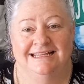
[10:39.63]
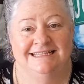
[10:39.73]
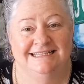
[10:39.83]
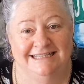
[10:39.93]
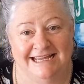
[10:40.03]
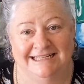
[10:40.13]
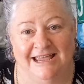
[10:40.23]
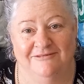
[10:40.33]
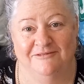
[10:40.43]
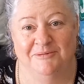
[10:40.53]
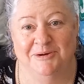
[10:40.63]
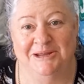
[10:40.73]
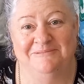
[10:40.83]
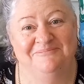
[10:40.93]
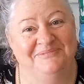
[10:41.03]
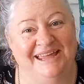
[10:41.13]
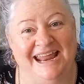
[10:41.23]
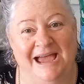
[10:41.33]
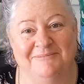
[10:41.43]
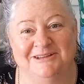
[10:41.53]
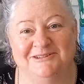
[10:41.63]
Stay safe, everybody, and happy